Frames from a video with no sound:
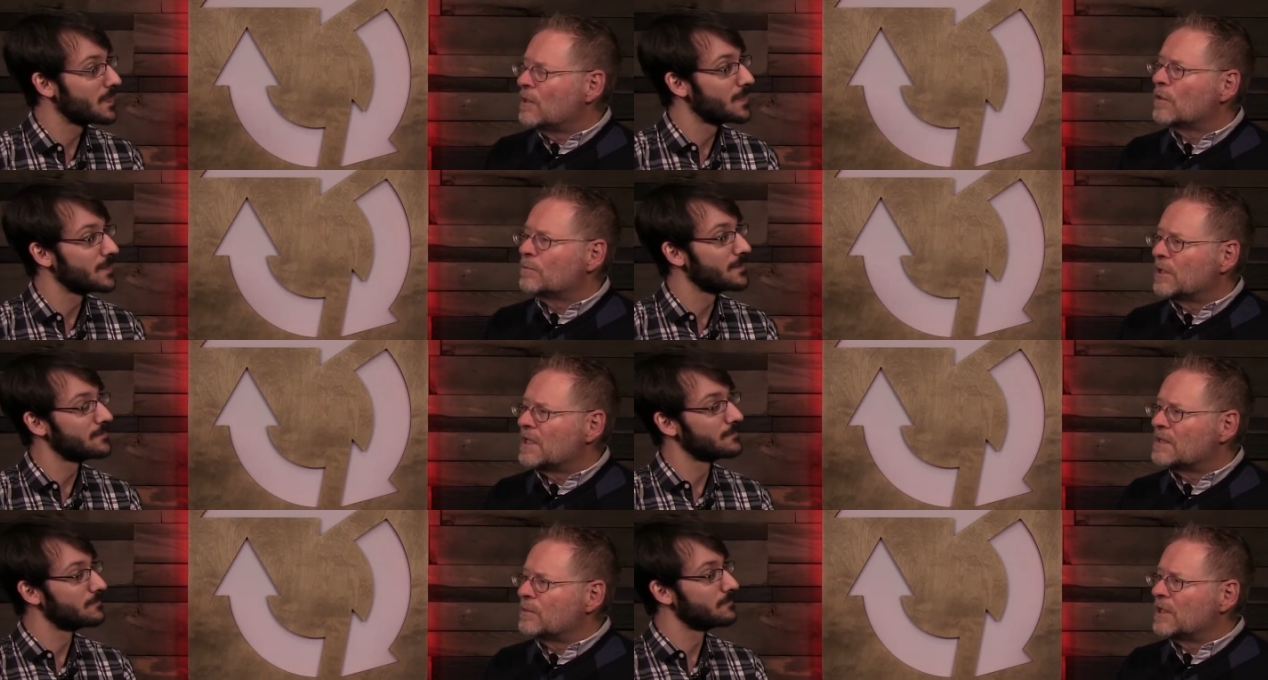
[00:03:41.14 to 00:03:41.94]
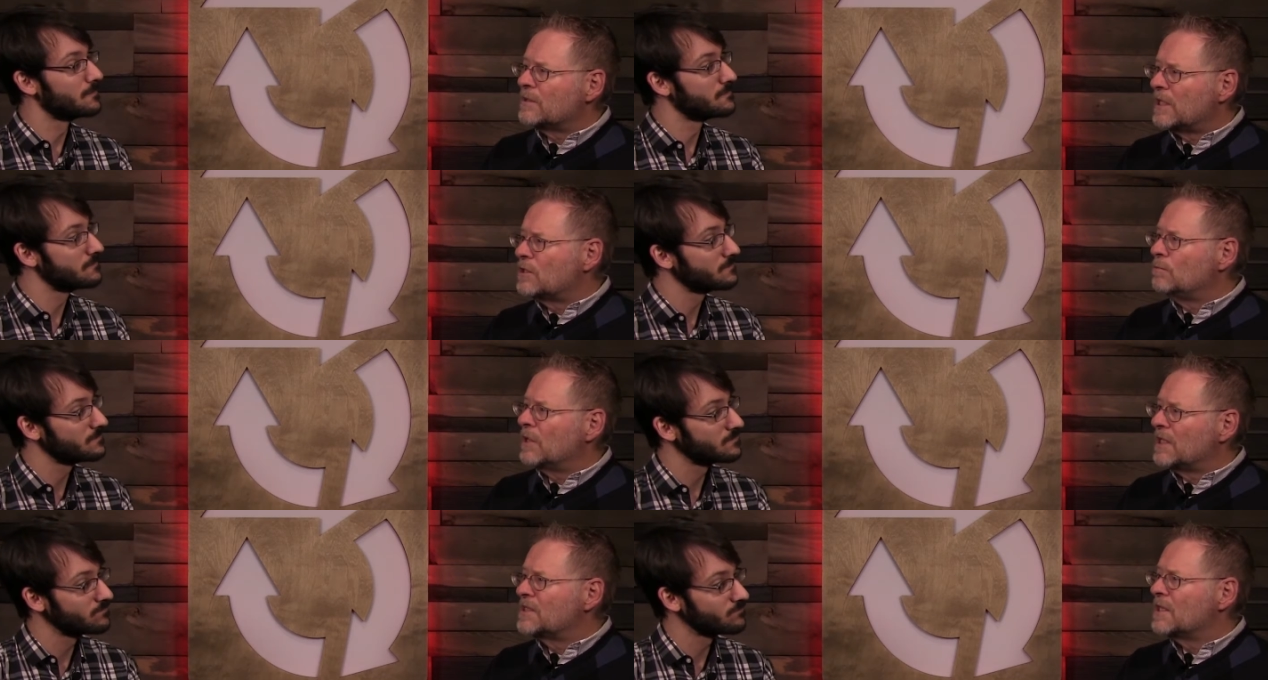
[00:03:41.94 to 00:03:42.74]
Speaker 1: no, but it, but they,
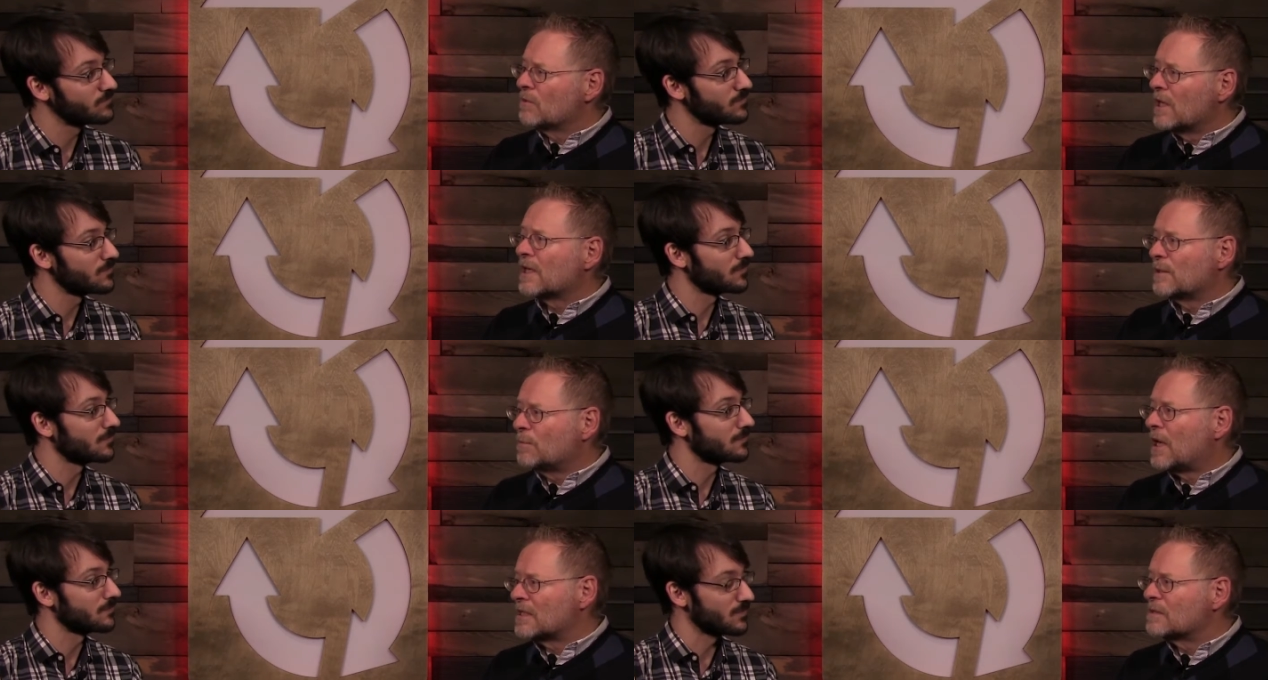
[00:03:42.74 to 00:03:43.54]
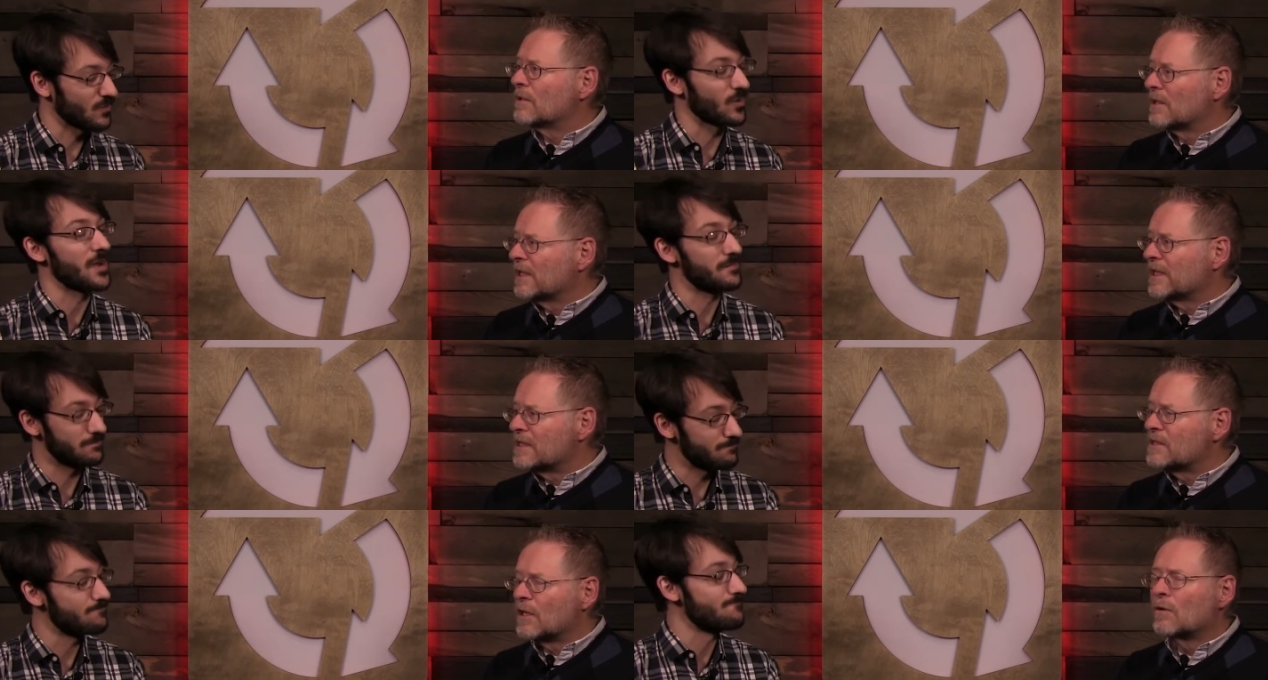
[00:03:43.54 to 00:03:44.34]
but it's theoretically possible right. at
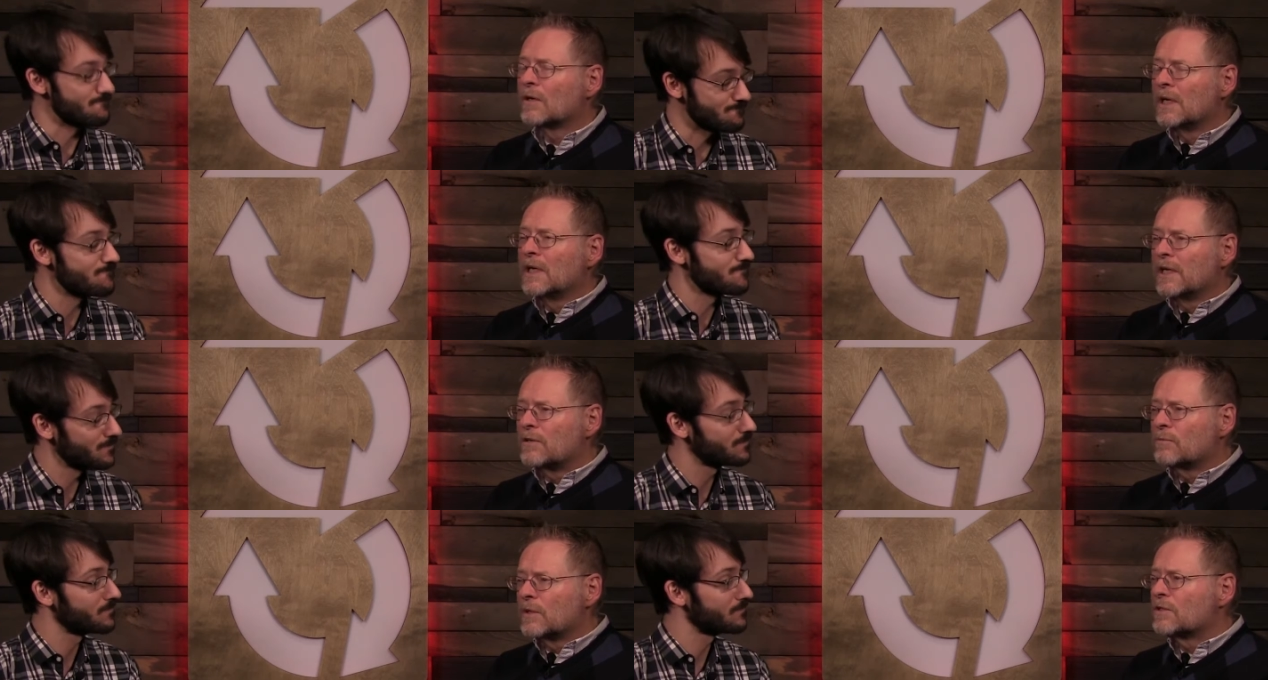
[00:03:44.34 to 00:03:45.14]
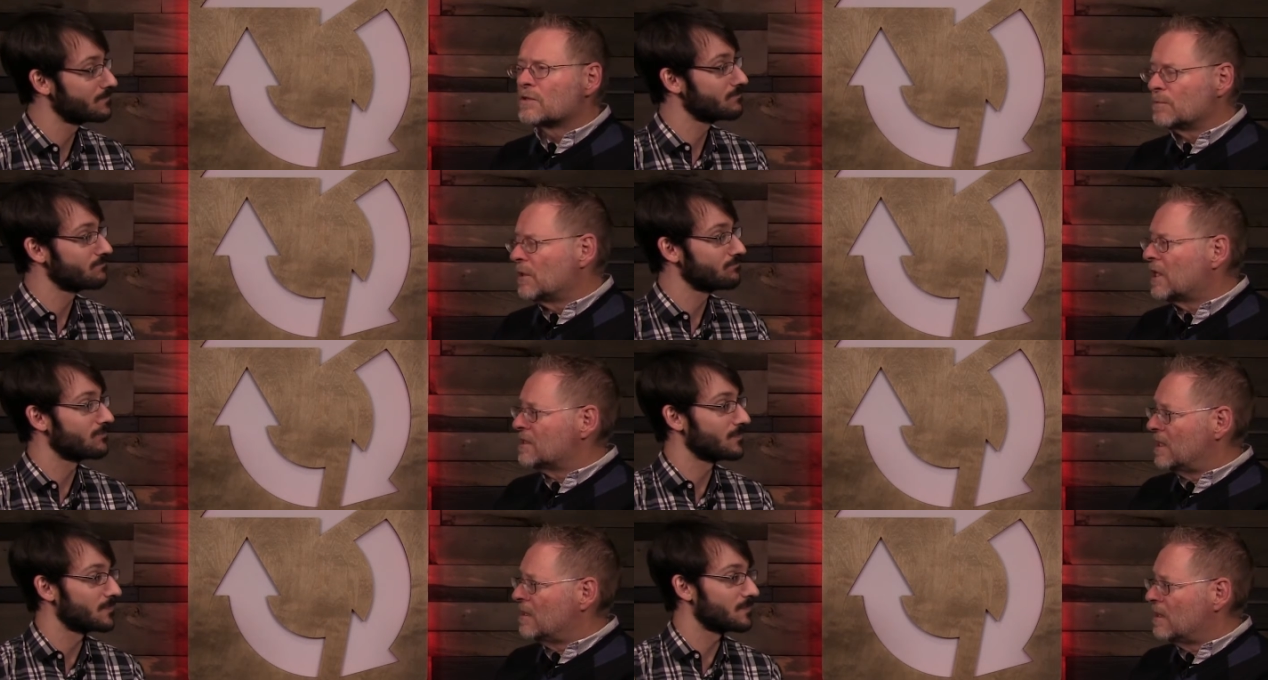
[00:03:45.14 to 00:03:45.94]
least. So mm-hmm. in, interesting
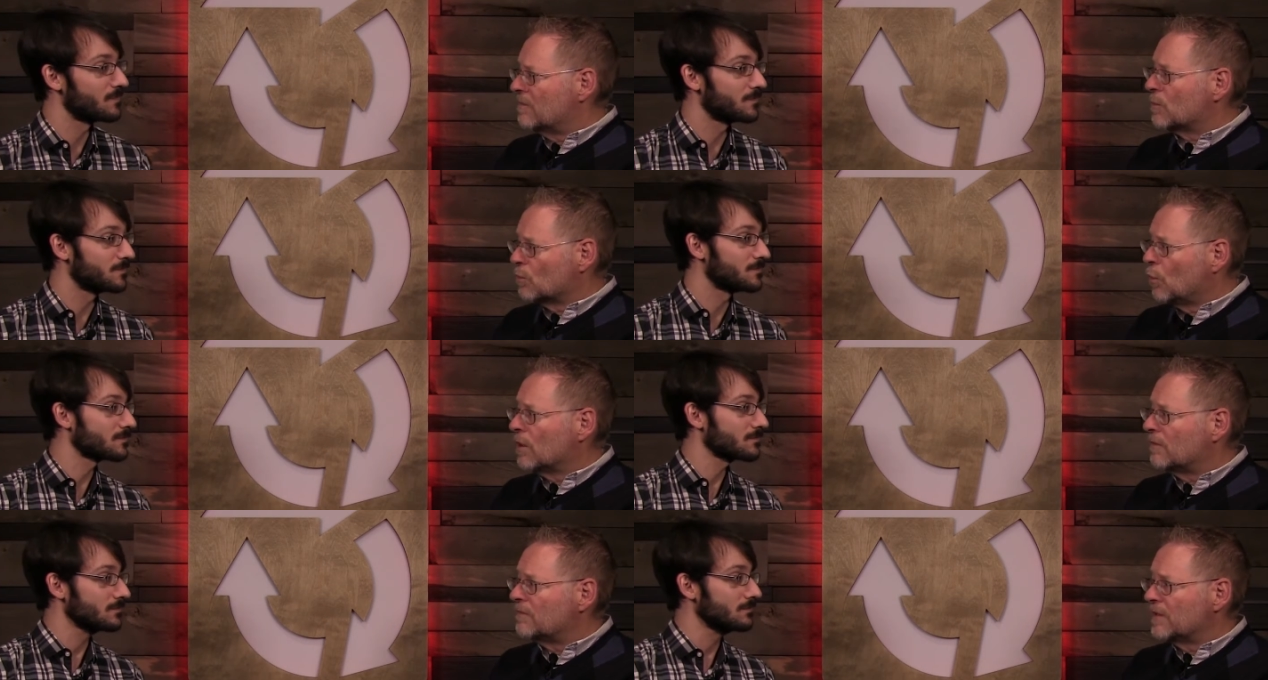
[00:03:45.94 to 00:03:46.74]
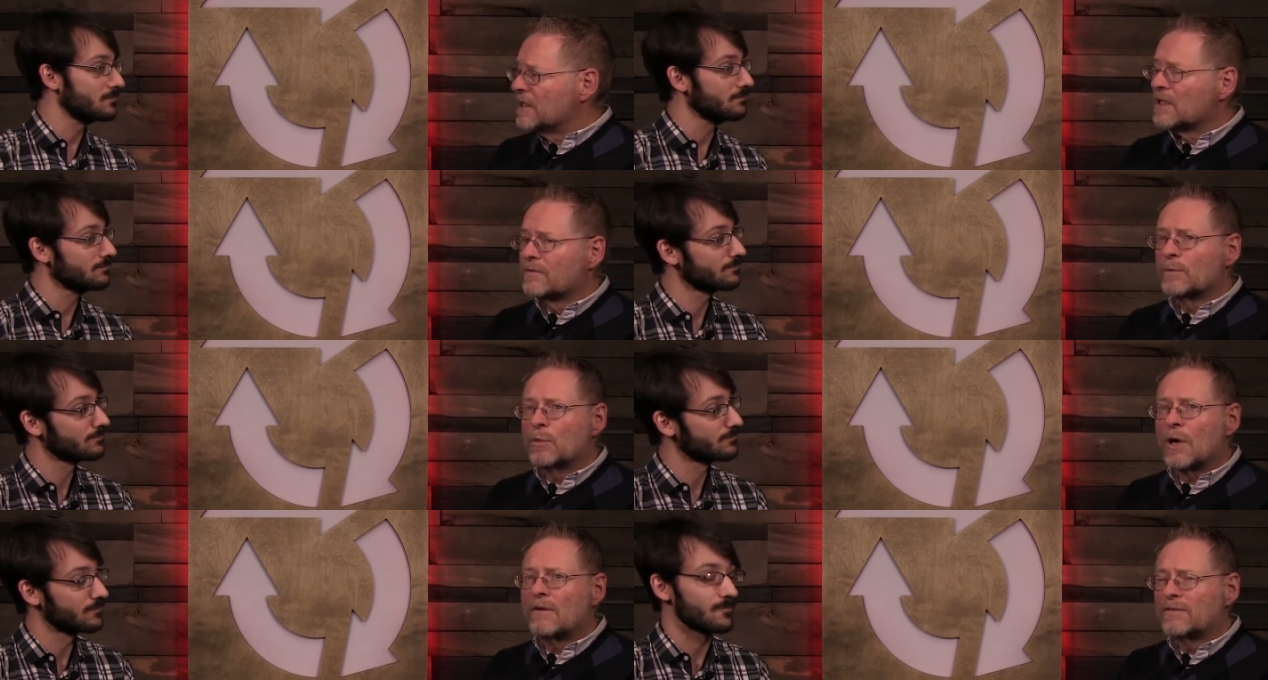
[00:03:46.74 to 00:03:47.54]
because they of the role of these living
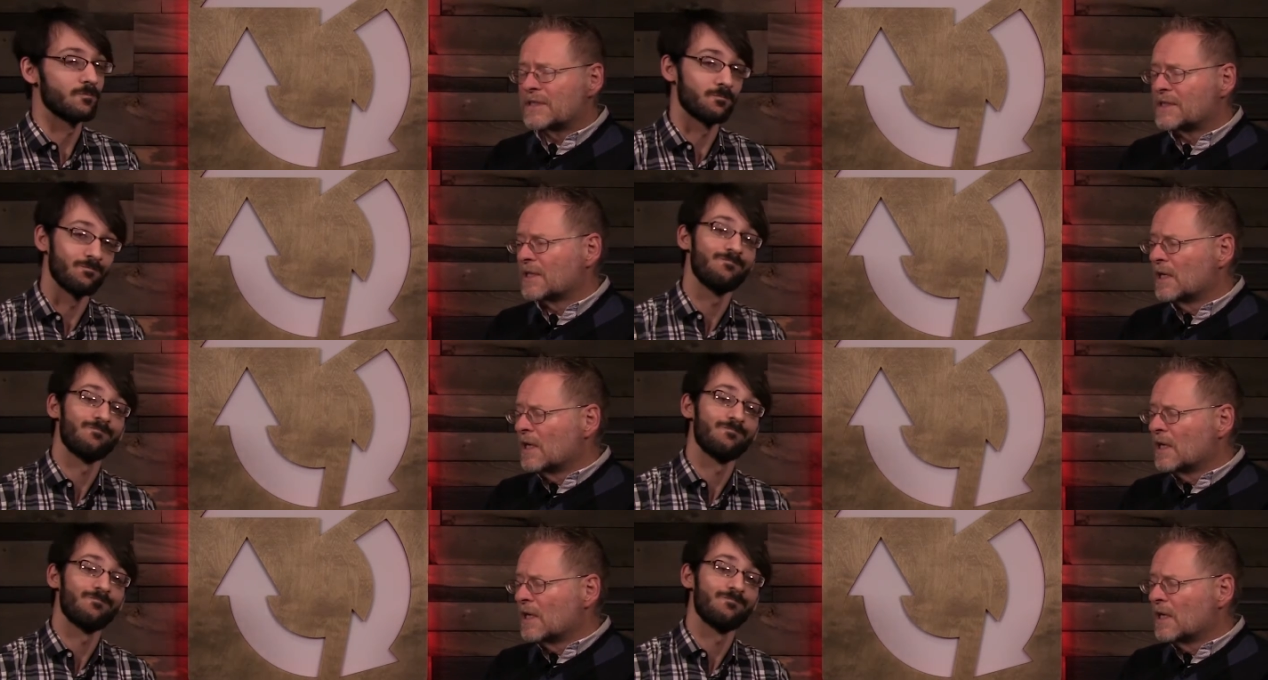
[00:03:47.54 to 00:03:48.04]
prophets. Mm-hmm.